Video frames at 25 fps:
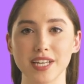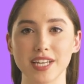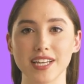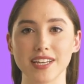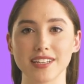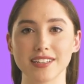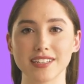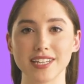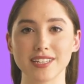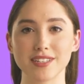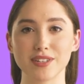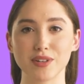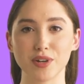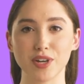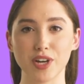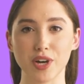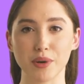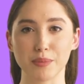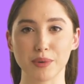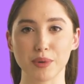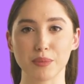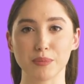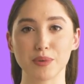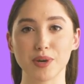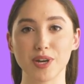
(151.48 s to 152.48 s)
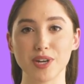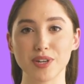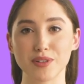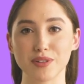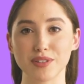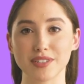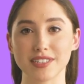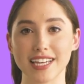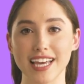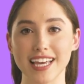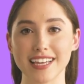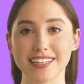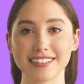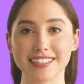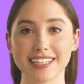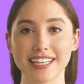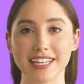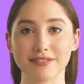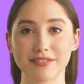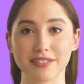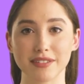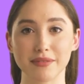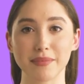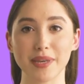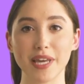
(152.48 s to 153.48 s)
This will help you prioritize
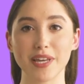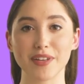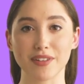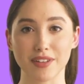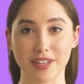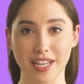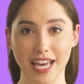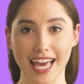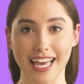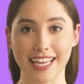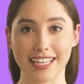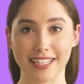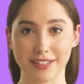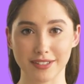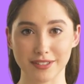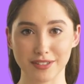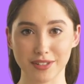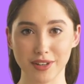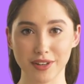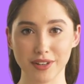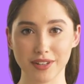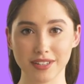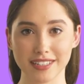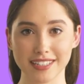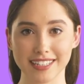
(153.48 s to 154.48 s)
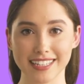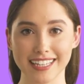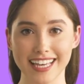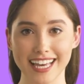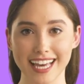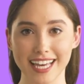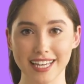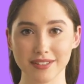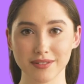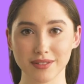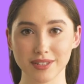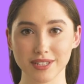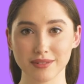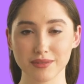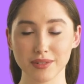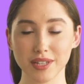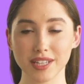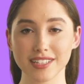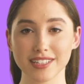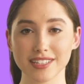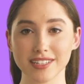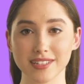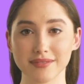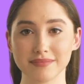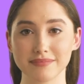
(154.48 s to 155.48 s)
even better and, in turn, increase
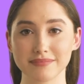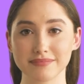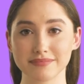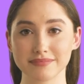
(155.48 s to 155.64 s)
revenue.